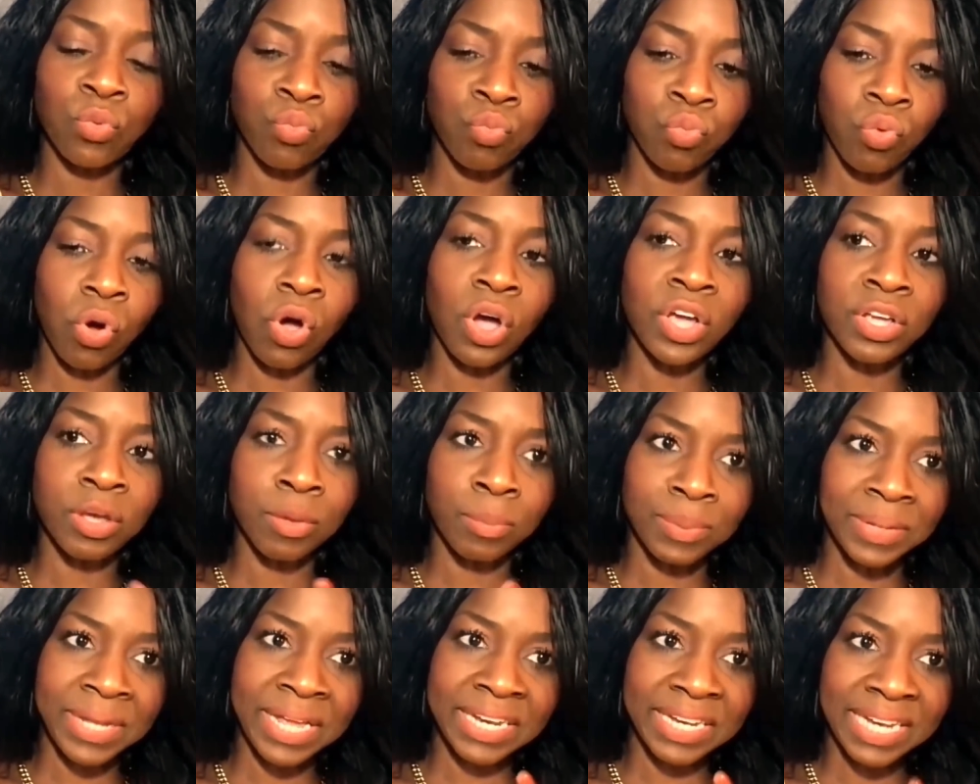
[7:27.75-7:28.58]

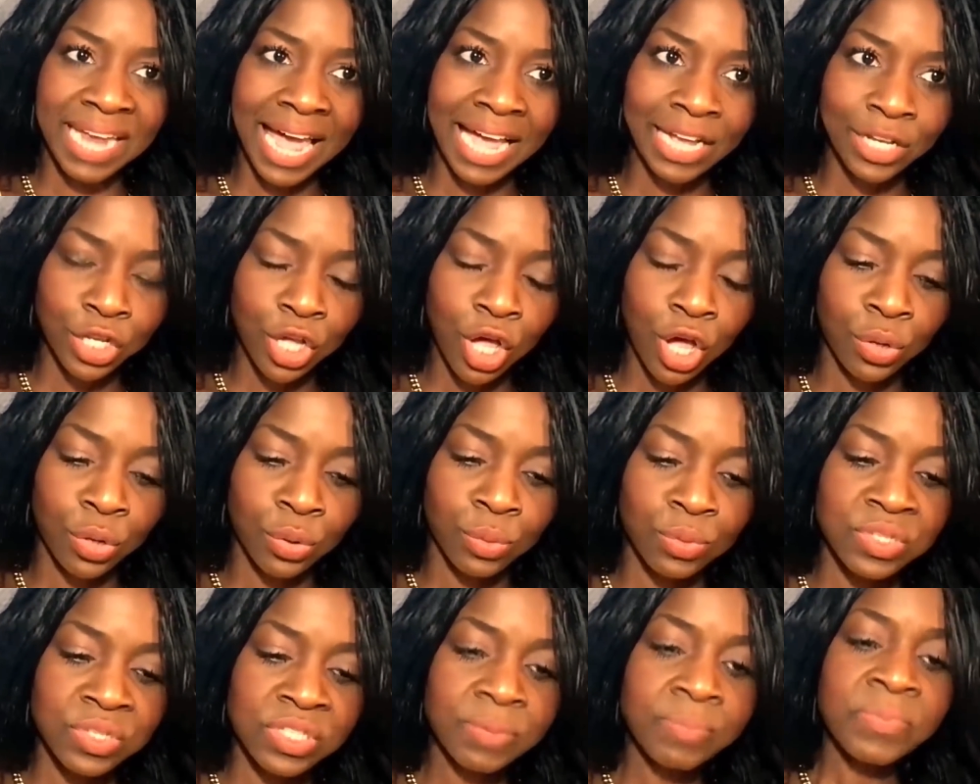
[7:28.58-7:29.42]
royal bloodline
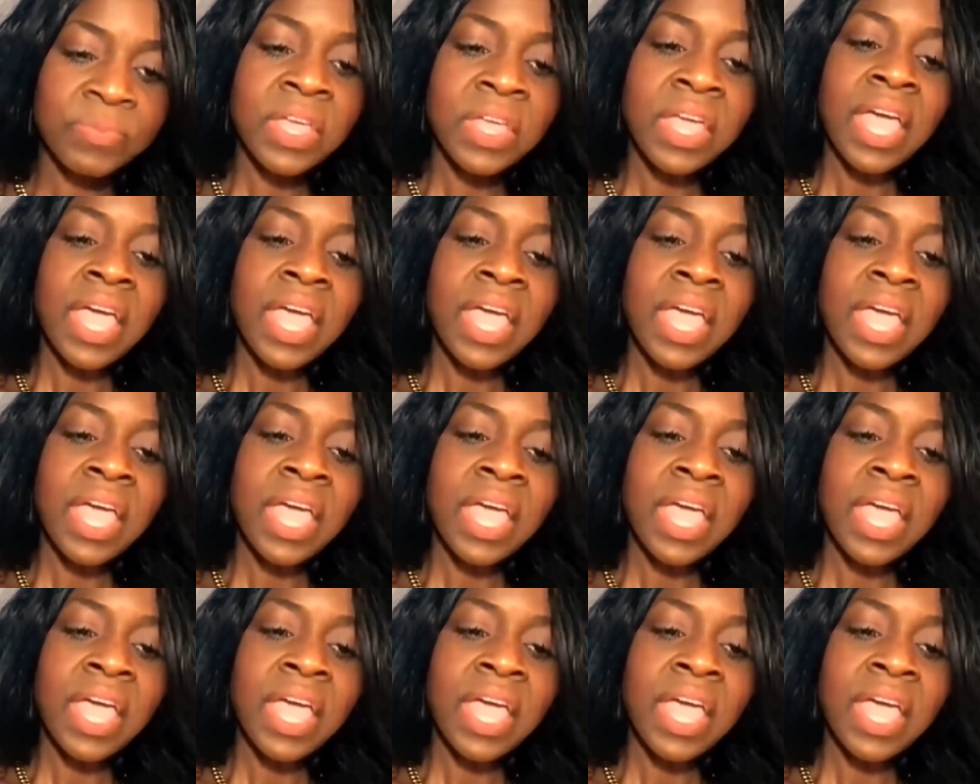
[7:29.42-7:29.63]
codes,